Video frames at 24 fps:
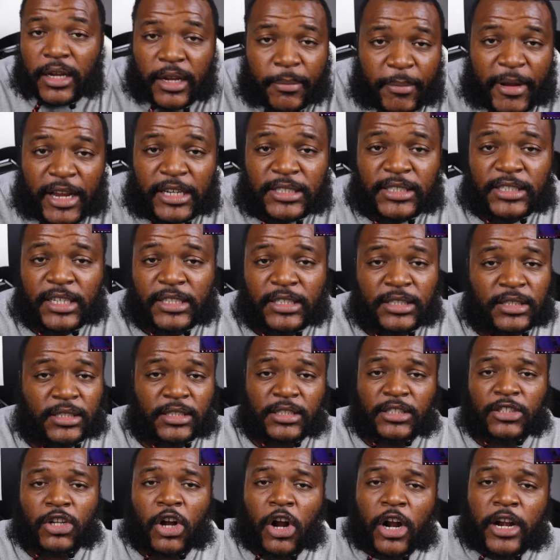It makes sense
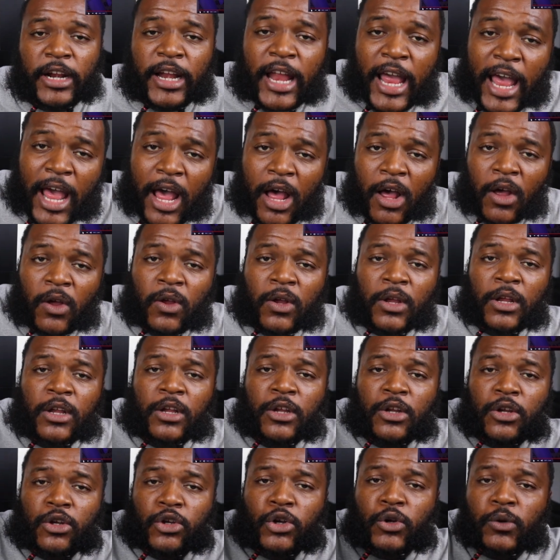to start now
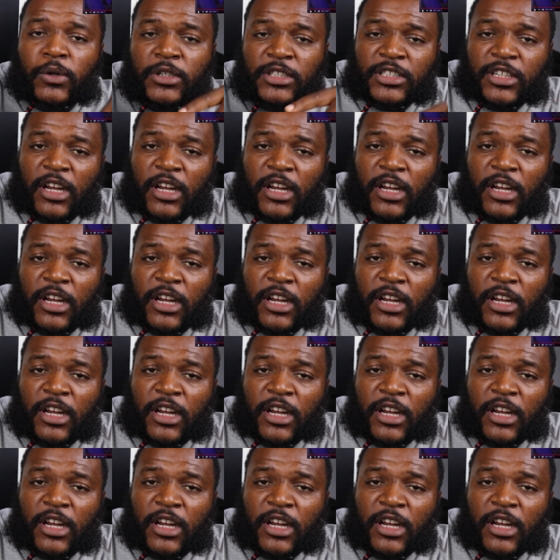doing